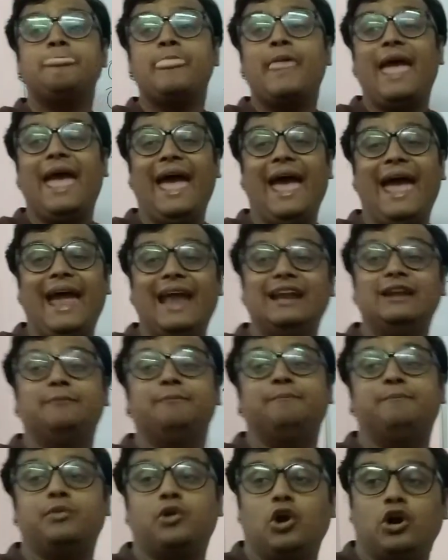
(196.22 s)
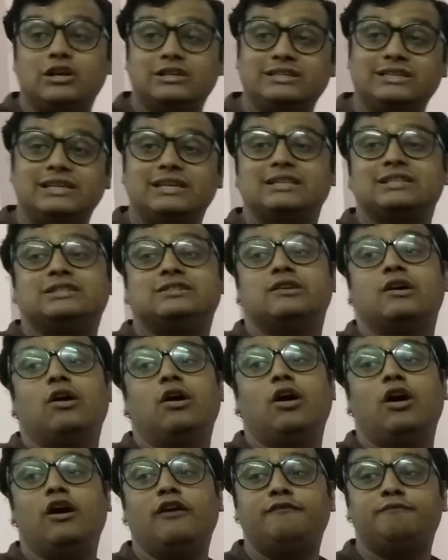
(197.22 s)
and process
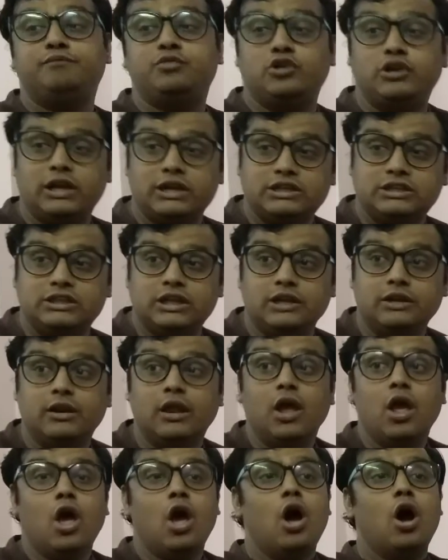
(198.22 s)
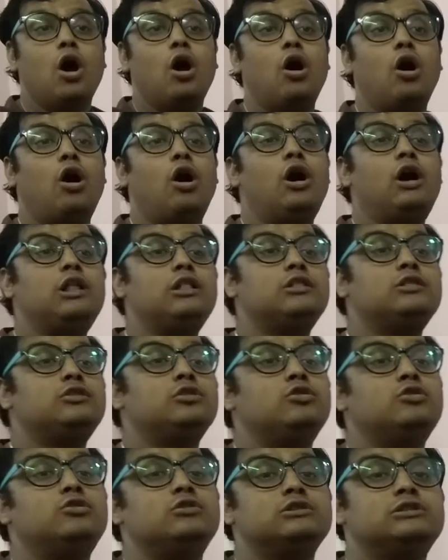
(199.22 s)
of production. All
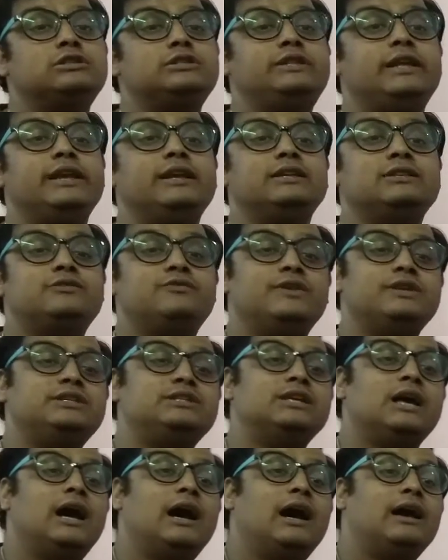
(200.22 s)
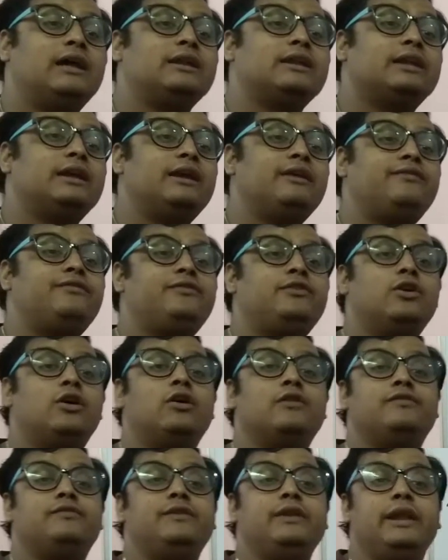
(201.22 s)
those things which are gift
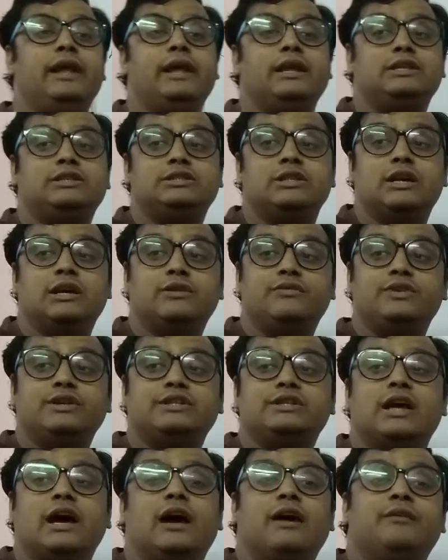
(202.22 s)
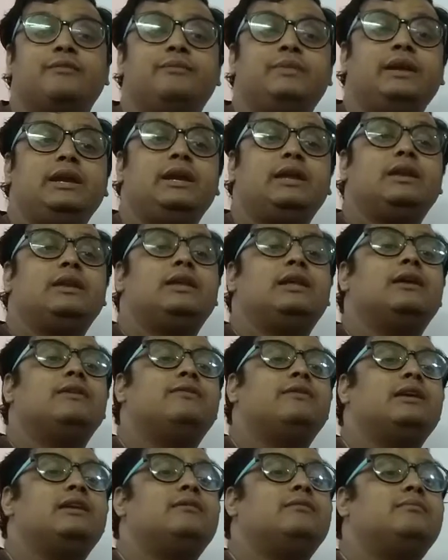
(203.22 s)
of nature, which are being
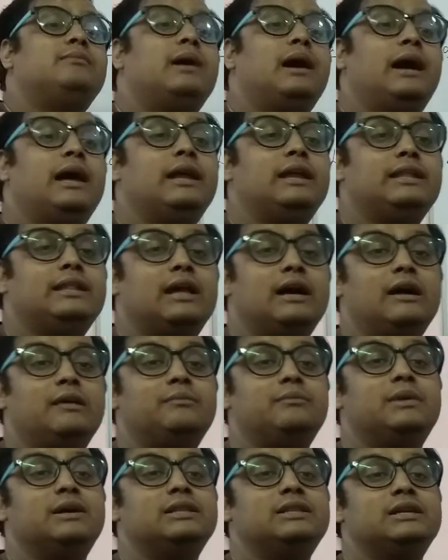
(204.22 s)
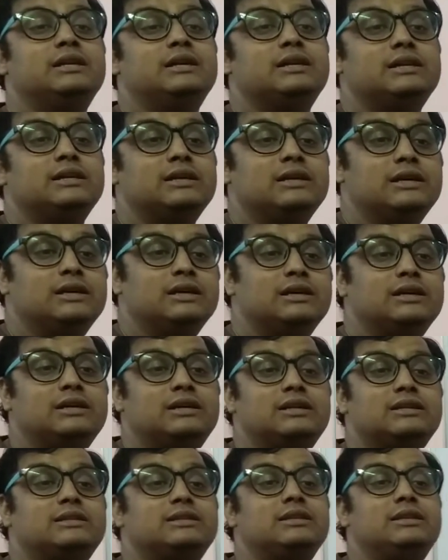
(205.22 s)
given by the mother
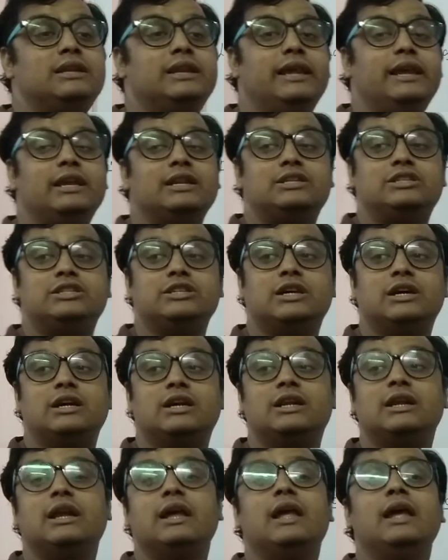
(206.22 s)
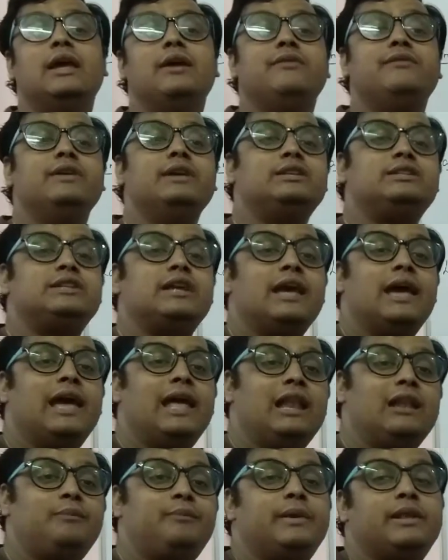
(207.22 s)
earth, nature, which
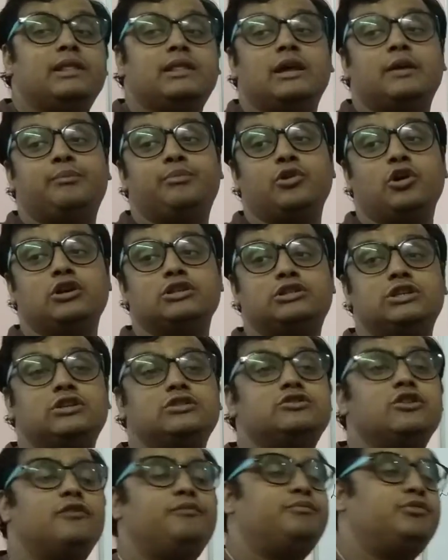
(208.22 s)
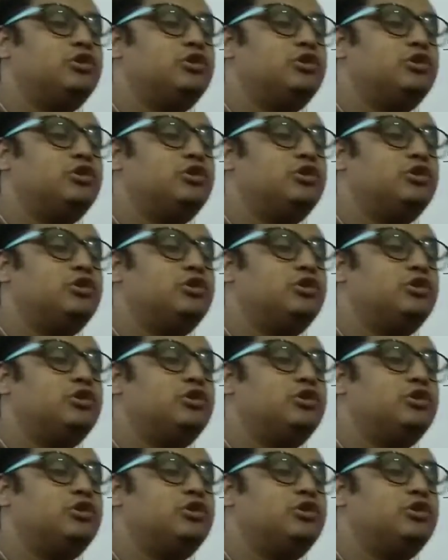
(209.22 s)
help in the process of